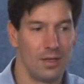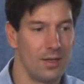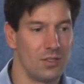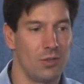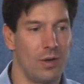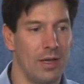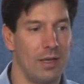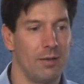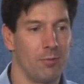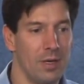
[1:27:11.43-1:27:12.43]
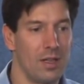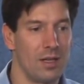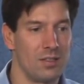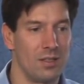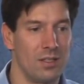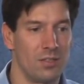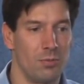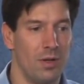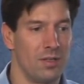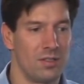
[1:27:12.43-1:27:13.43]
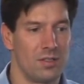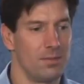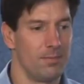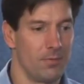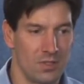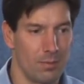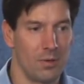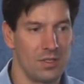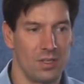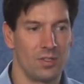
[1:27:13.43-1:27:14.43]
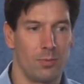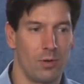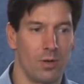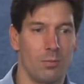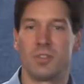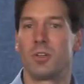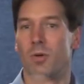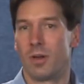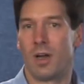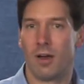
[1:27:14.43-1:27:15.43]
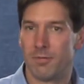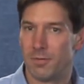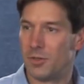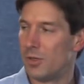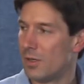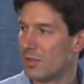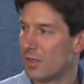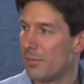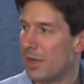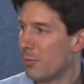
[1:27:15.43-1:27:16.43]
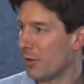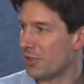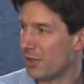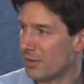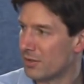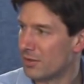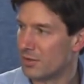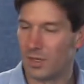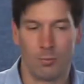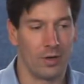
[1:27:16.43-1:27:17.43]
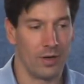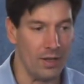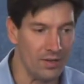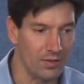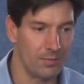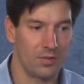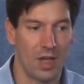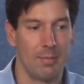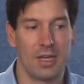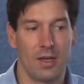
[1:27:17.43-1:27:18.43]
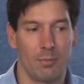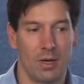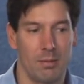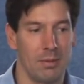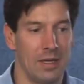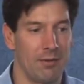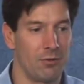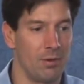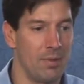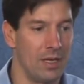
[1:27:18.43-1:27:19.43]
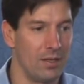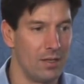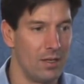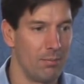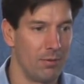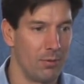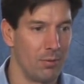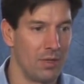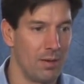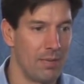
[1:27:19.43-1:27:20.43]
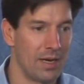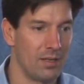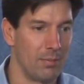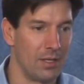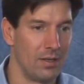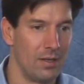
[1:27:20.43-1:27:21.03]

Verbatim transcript: So I realized that this was, for some reason, Explorer was going off to some network shares somewhere and timing out probably after a minute before it would come back to me.